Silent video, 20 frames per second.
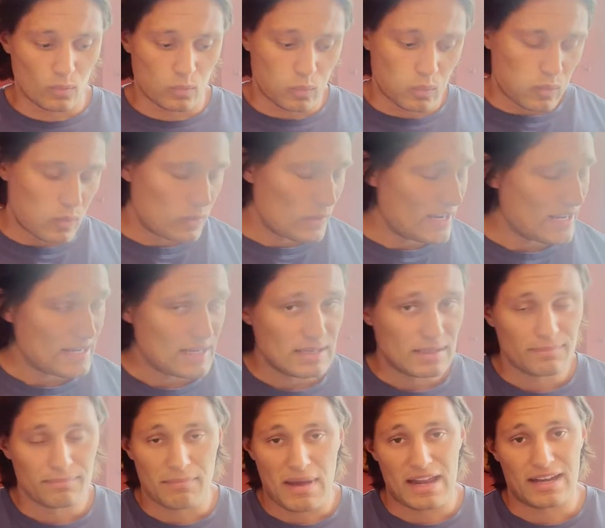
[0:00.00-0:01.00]
We
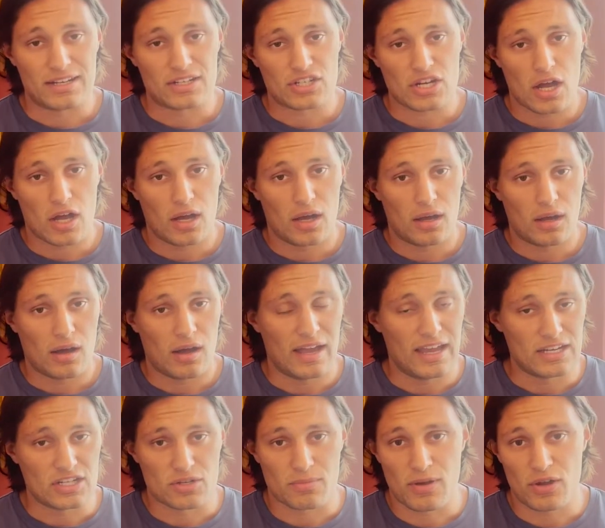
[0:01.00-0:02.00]
manage our
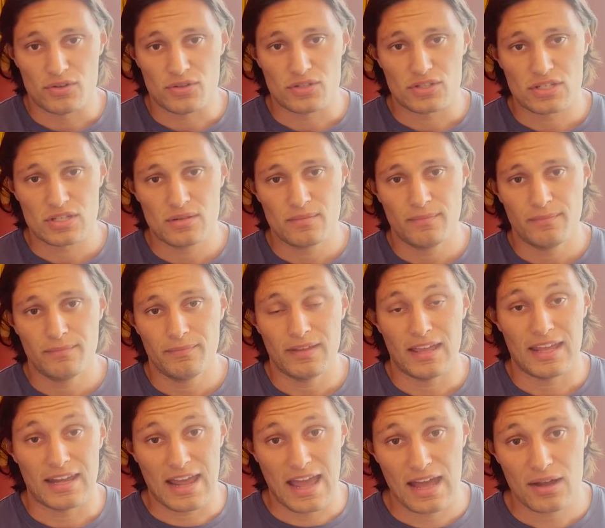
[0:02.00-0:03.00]
HMOs
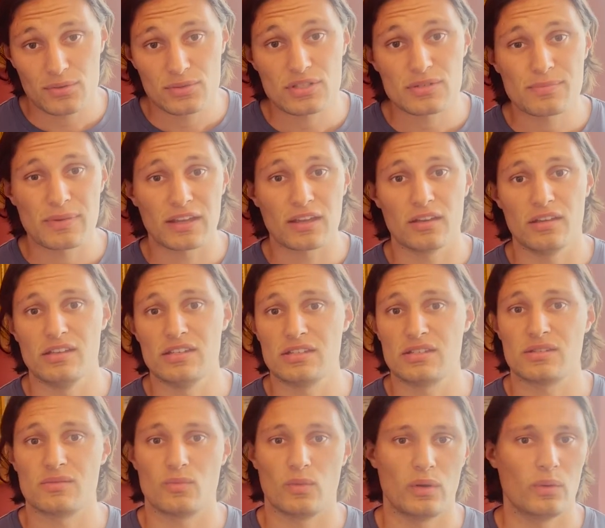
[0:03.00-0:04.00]
in-house
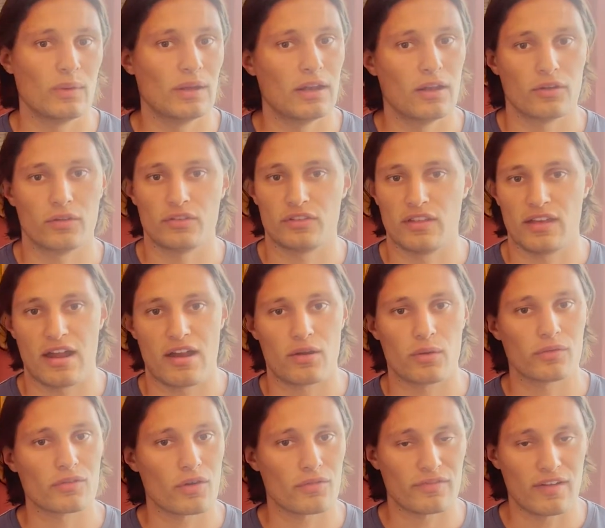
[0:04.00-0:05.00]
because we're local to the area.
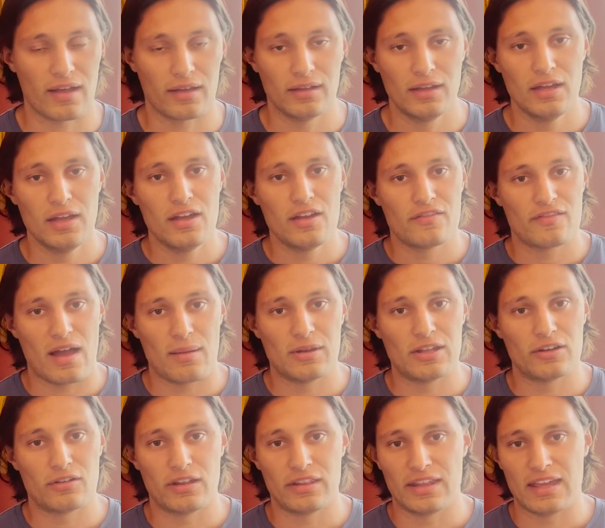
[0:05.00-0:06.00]
We've got family
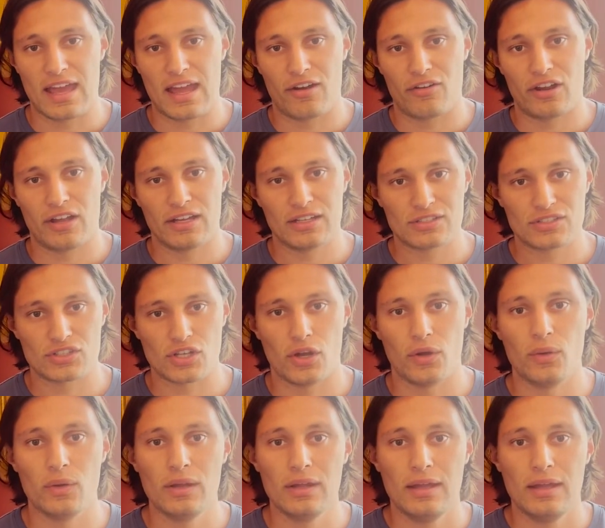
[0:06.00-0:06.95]
are in the area, so